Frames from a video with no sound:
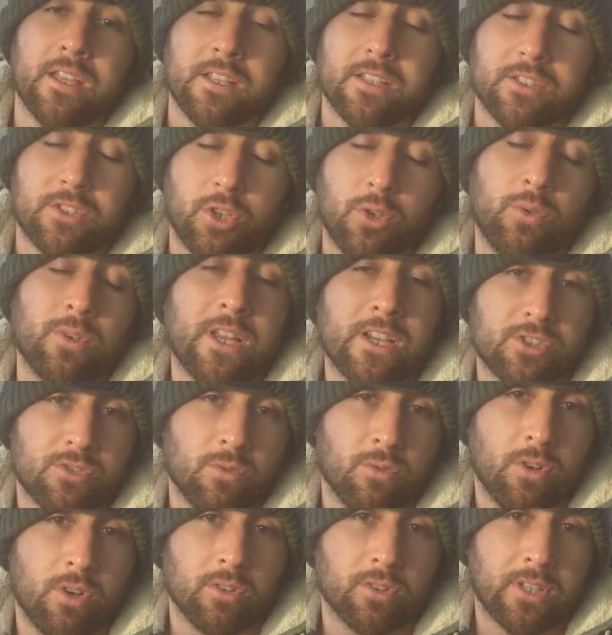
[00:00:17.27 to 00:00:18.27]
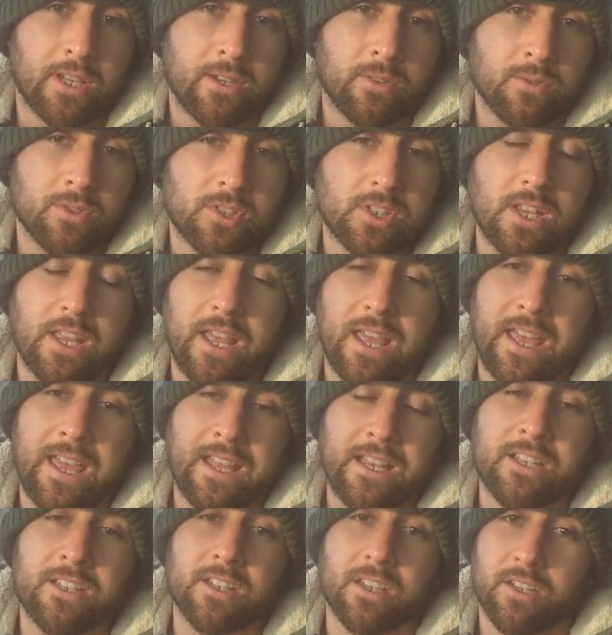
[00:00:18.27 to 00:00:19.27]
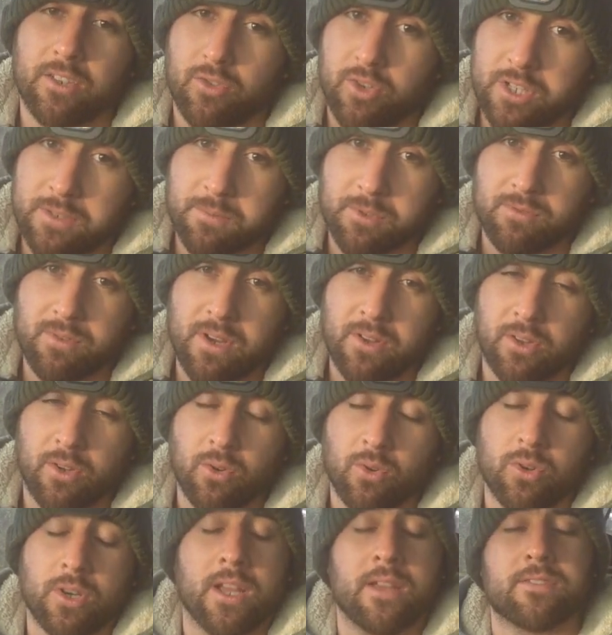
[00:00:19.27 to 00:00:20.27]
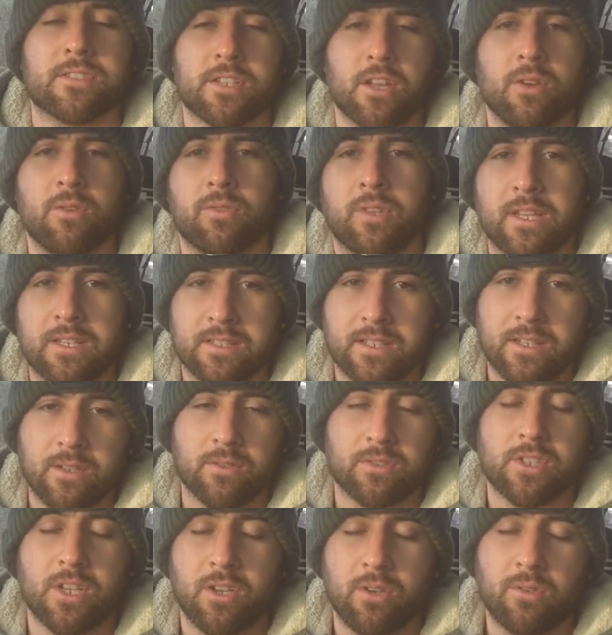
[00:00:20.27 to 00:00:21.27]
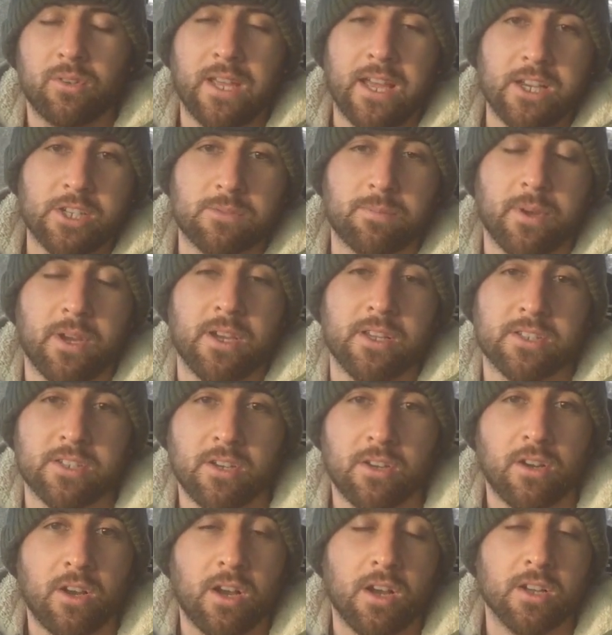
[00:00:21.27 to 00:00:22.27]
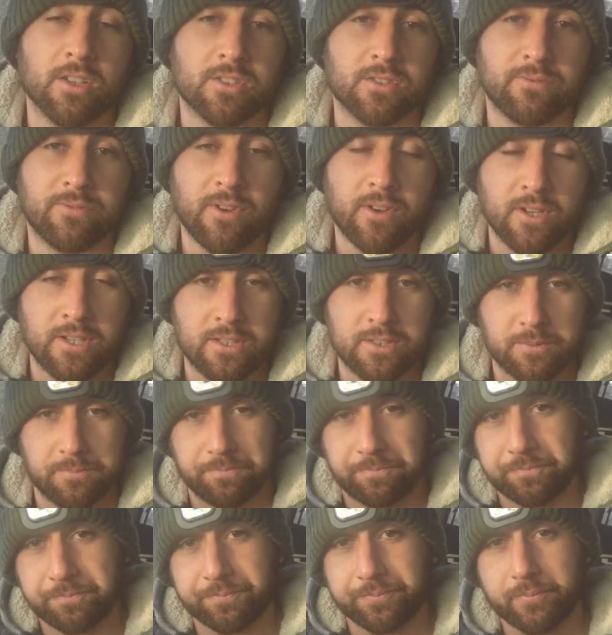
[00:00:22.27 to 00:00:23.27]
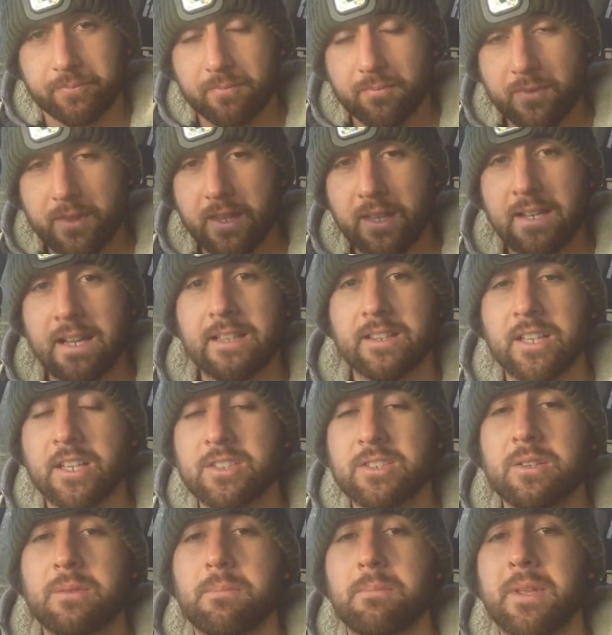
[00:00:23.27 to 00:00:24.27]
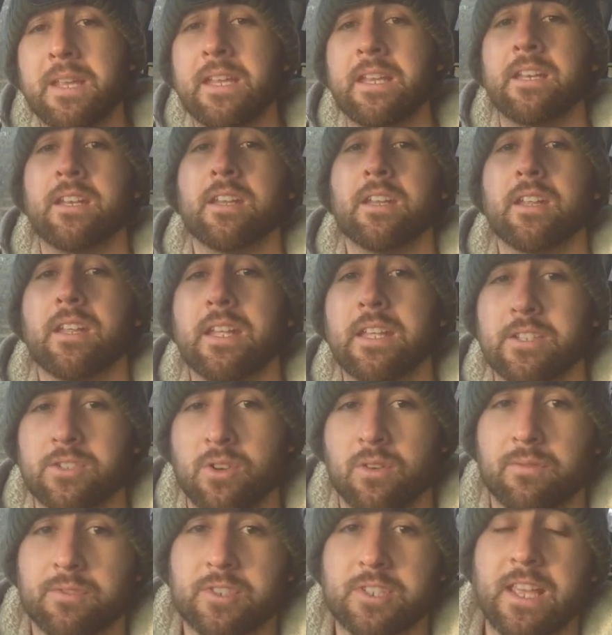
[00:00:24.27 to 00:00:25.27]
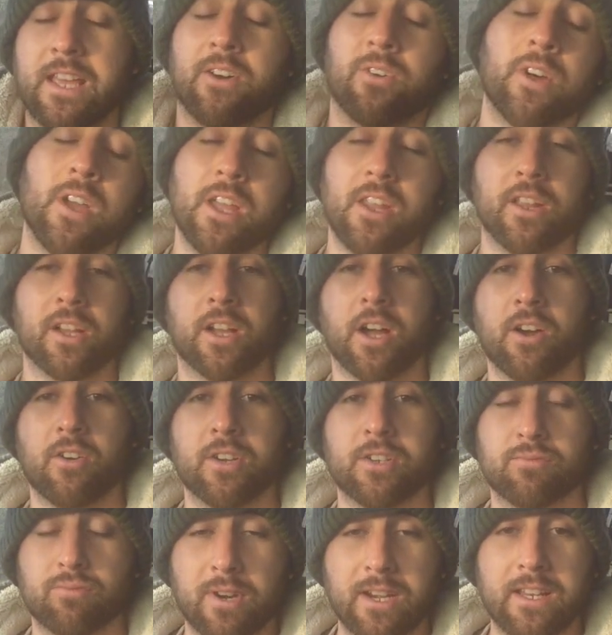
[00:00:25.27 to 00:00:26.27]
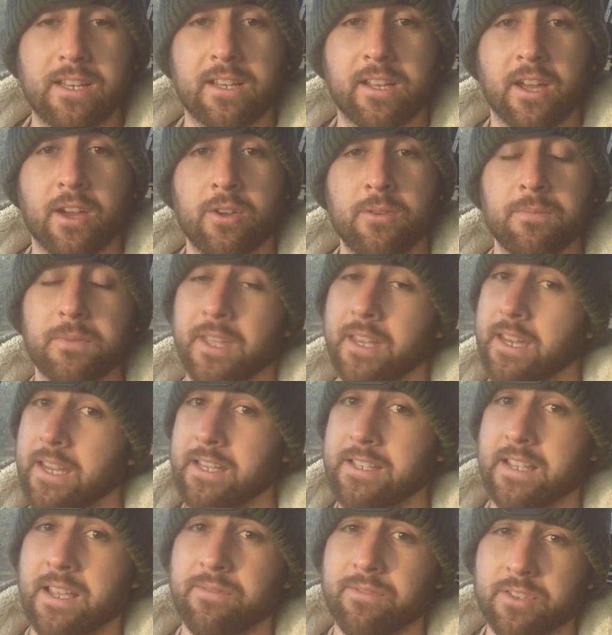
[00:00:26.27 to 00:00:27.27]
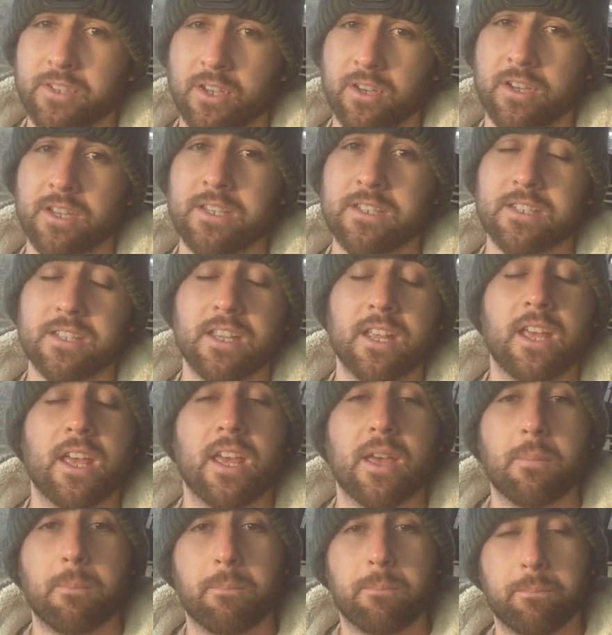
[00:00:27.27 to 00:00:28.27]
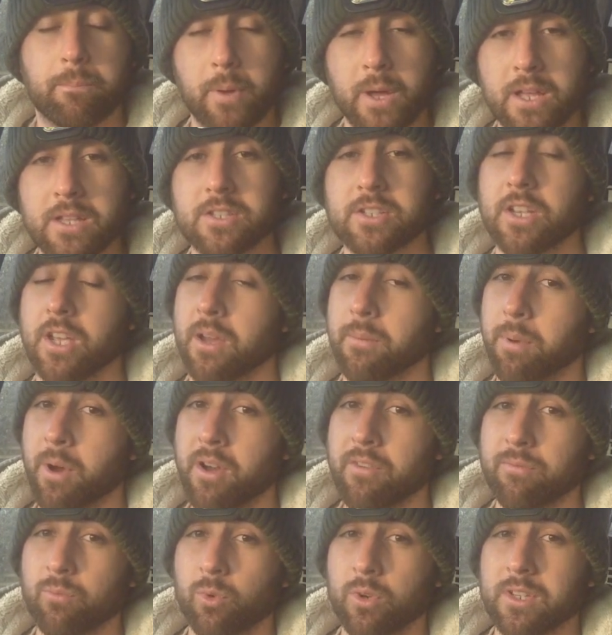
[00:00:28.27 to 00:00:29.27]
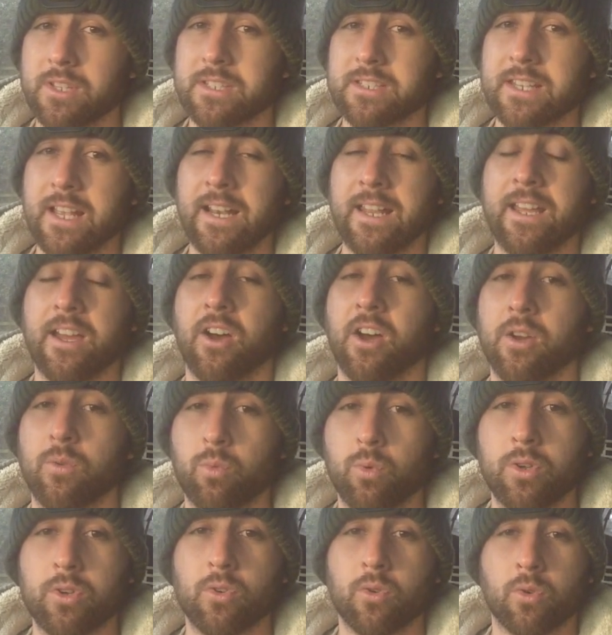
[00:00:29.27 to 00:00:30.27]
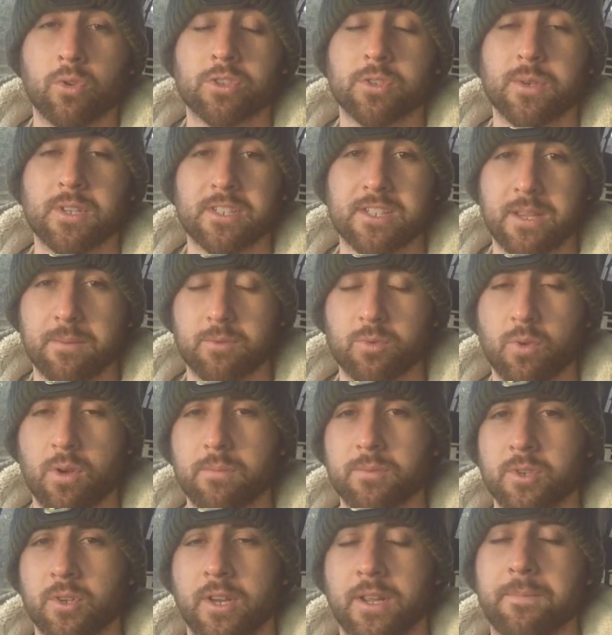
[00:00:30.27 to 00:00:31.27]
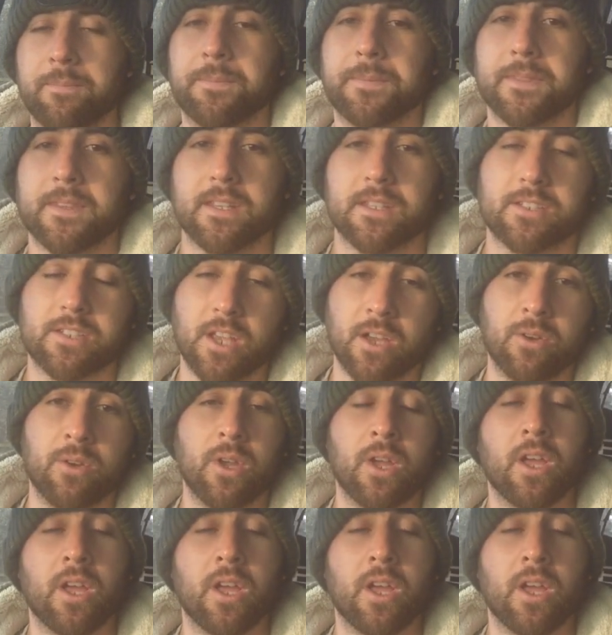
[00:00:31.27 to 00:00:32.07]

2 national lockdowns and Christmas around the corner have slowed things a little, so cash buyers are hard to find. That doesn't mean it's not for sale. The car is ready to go, it is advertised, but apart from wanting to sell it, I would also accept swaps on it. So,